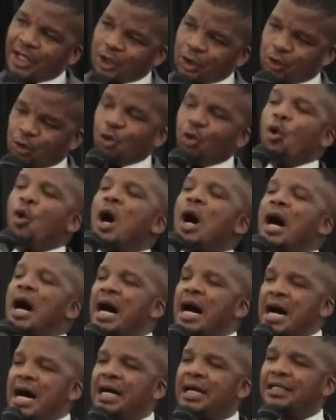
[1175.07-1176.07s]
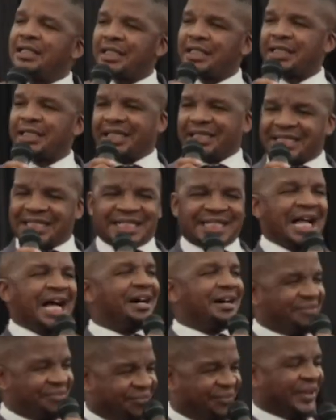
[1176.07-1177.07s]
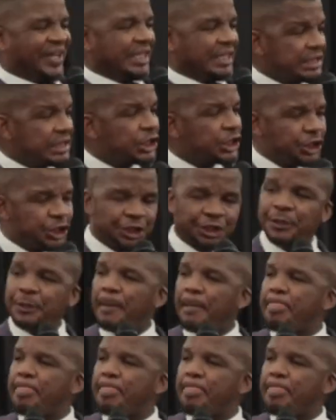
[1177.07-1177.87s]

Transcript: You are the servant